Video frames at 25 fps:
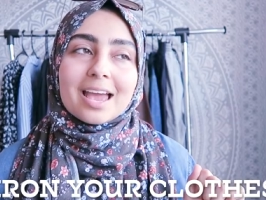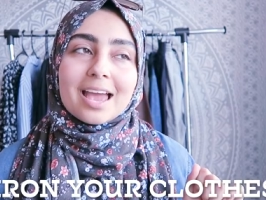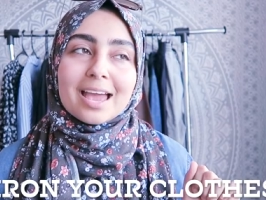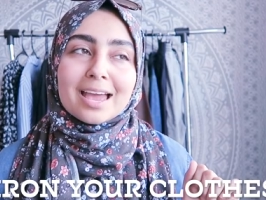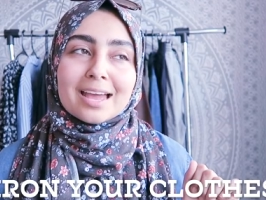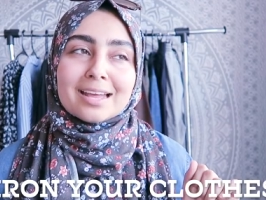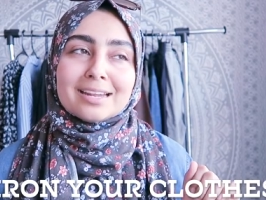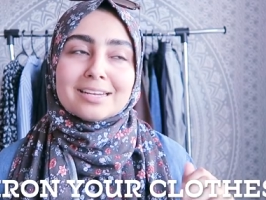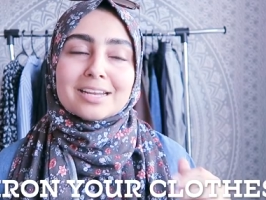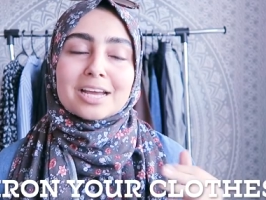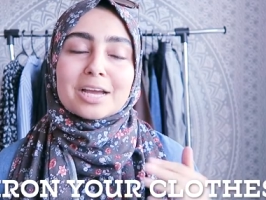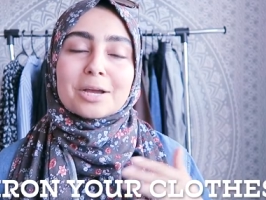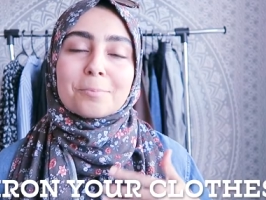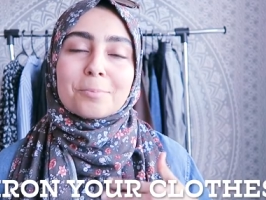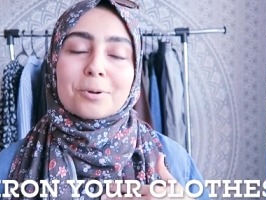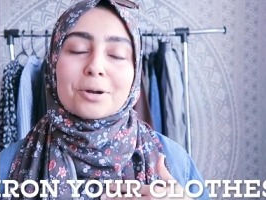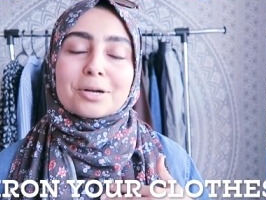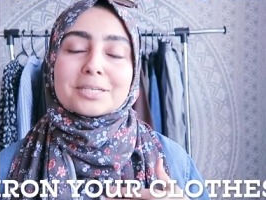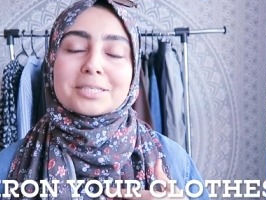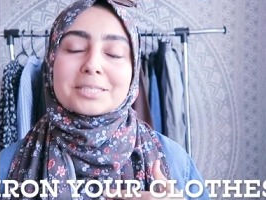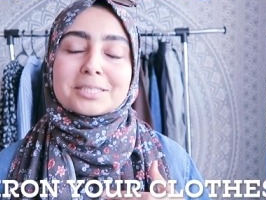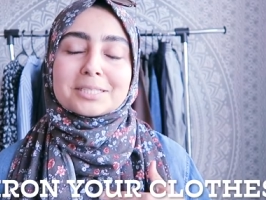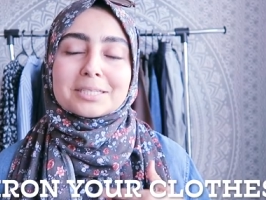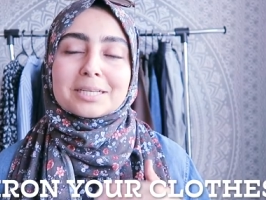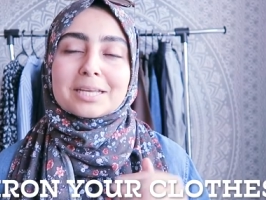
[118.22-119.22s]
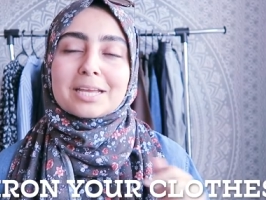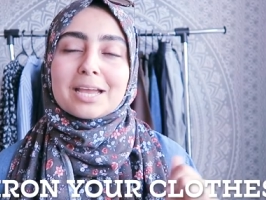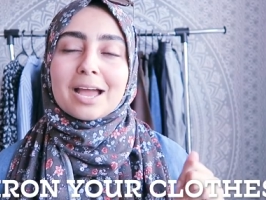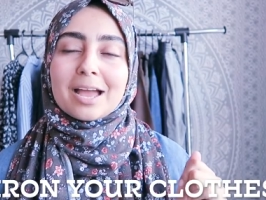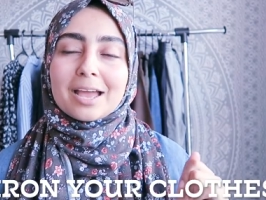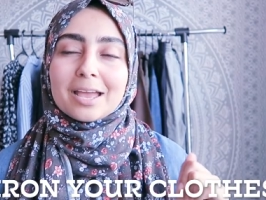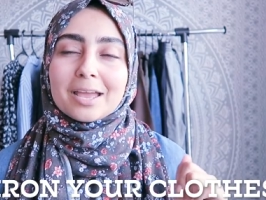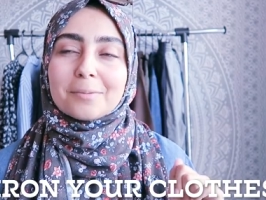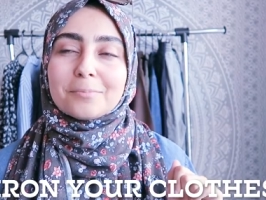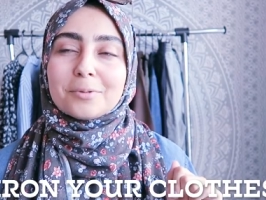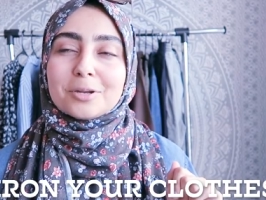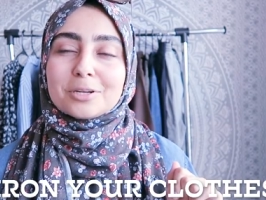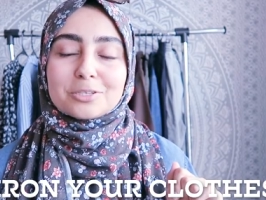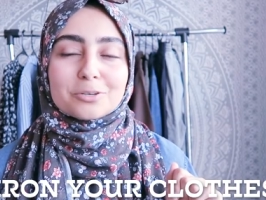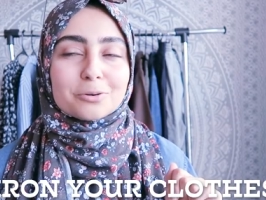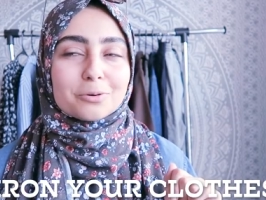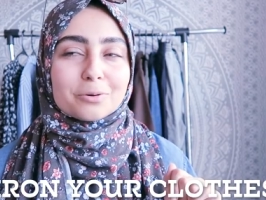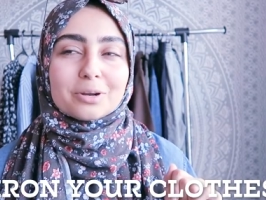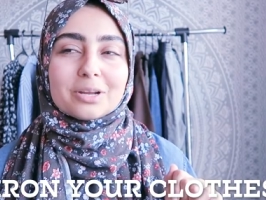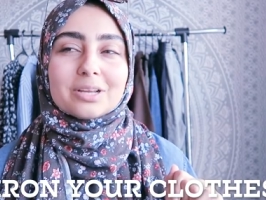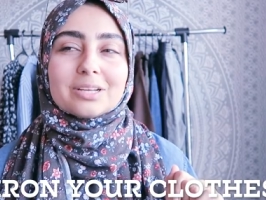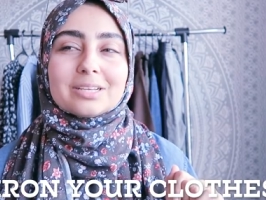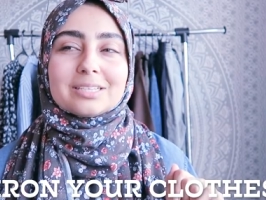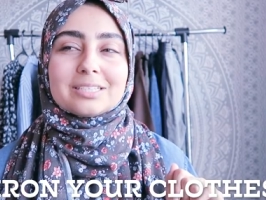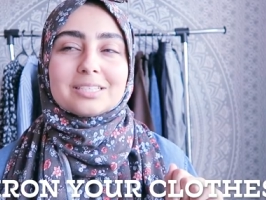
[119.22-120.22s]
and personally I am
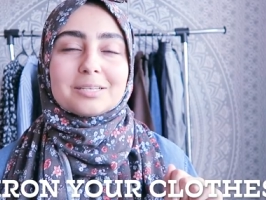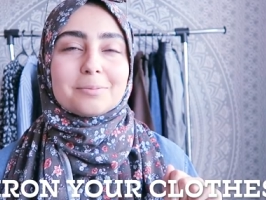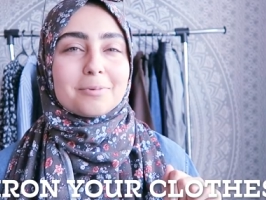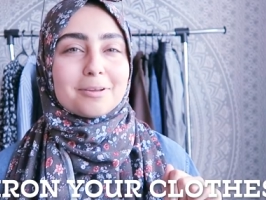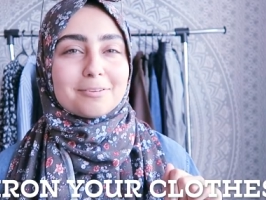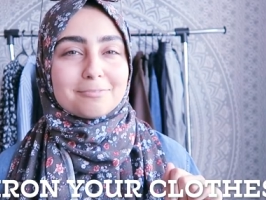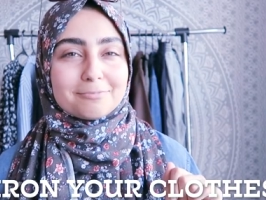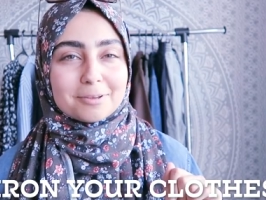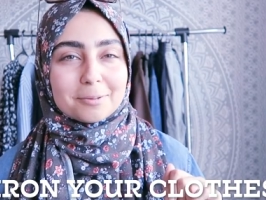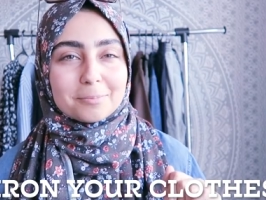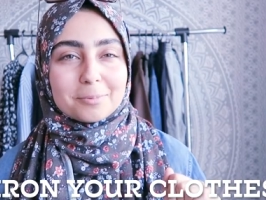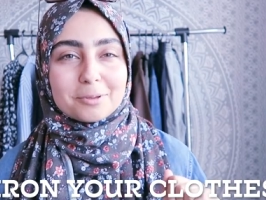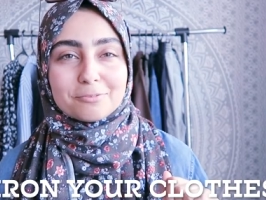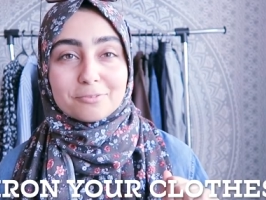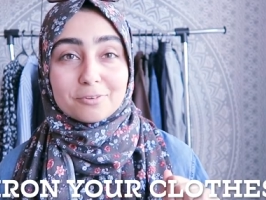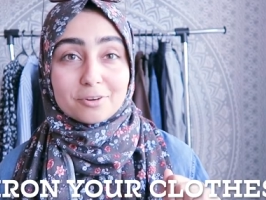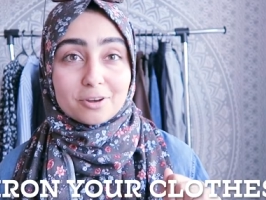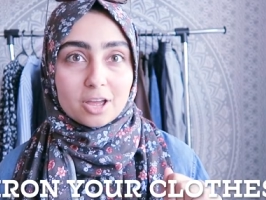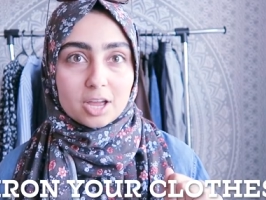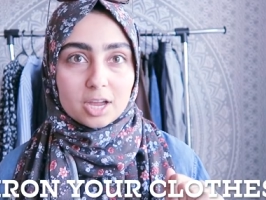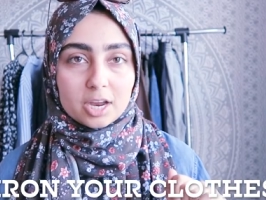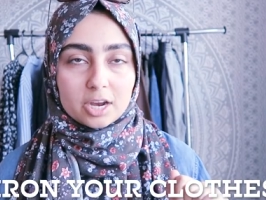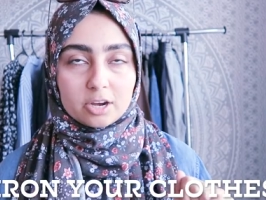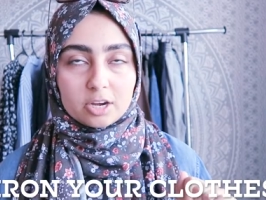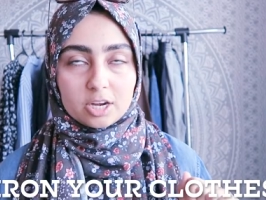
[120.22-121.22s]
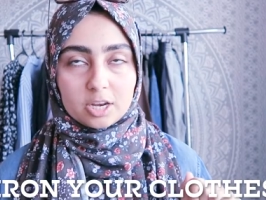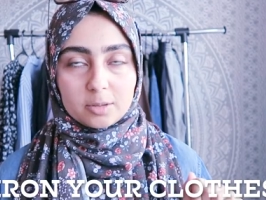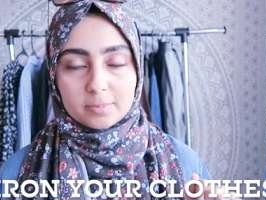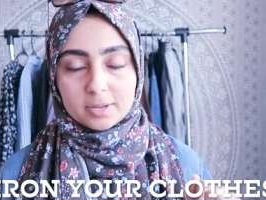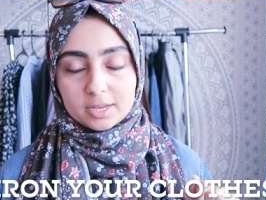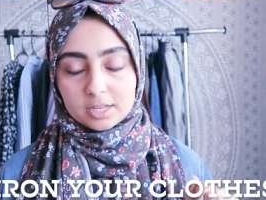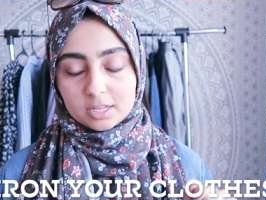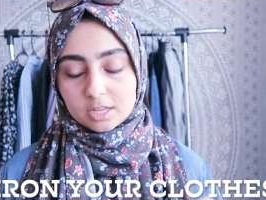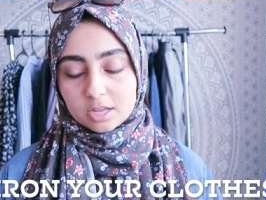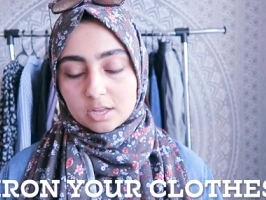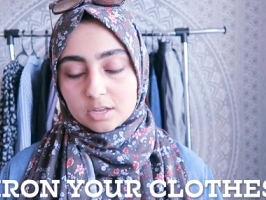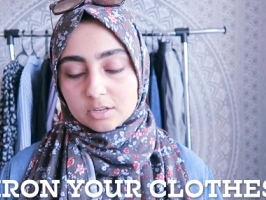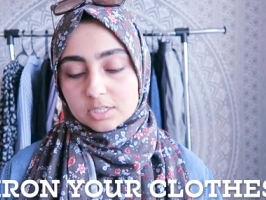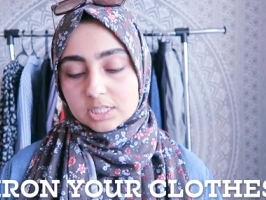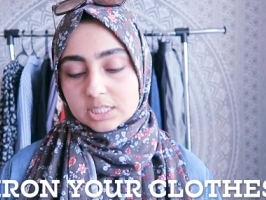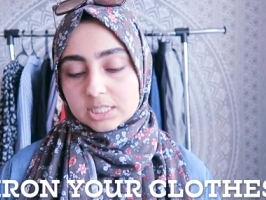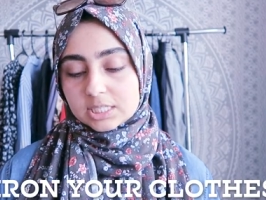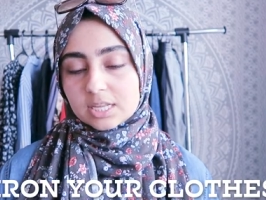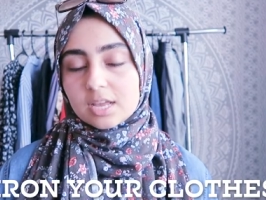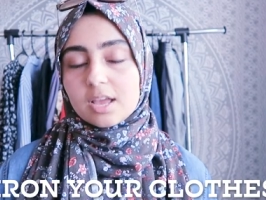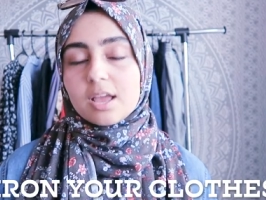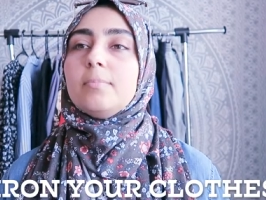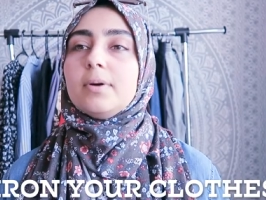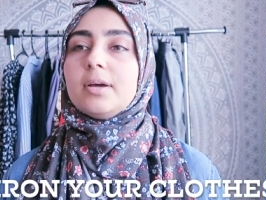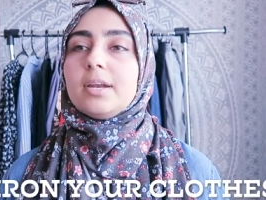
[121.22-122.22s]
notorious in my family for not ironing my clothes.
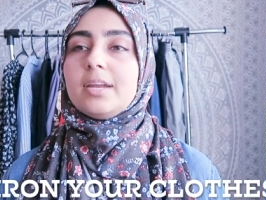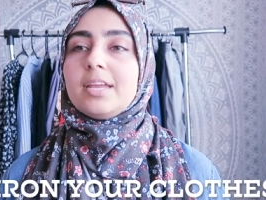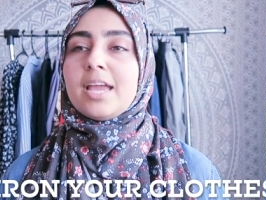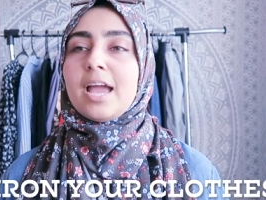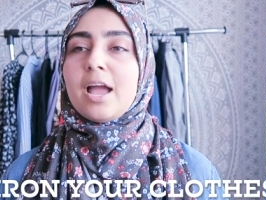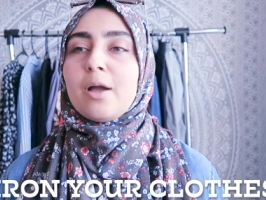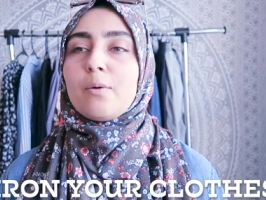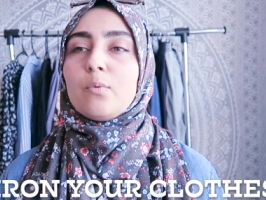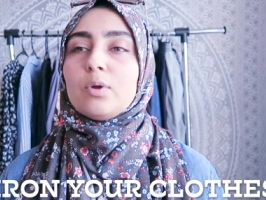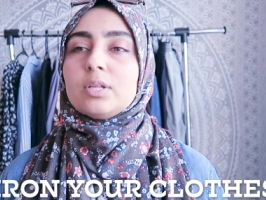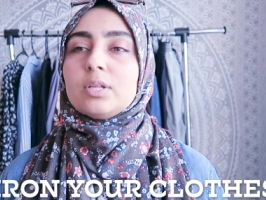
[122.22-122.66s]
But yeah,